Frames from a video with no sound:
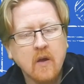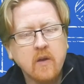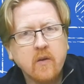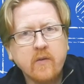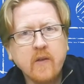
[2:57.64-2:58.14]

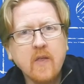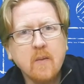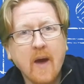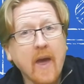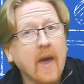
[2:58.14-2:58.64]
You can see
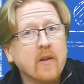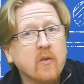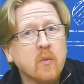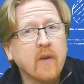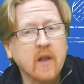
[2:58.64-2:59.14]
that my hand
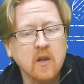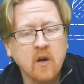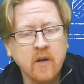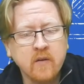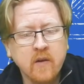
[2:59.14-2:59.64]
is moving a
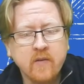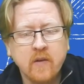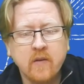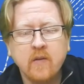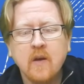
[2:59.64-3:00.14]
long
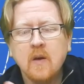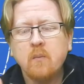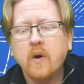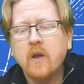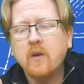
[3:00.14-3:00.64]
distance,
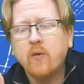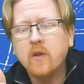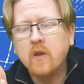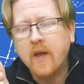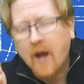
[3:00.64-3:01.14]
but if we
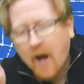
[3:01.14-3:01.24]
look at